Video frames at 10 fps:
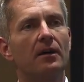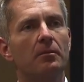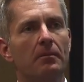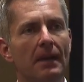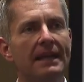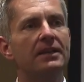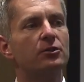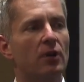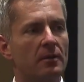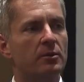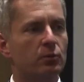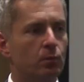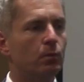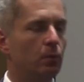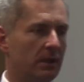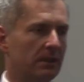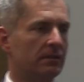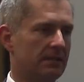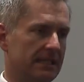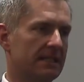many astronomers will
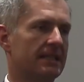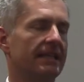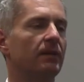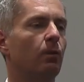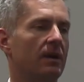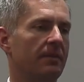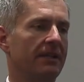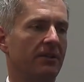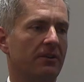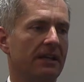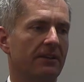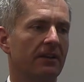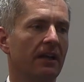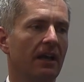concede one opinion or the other.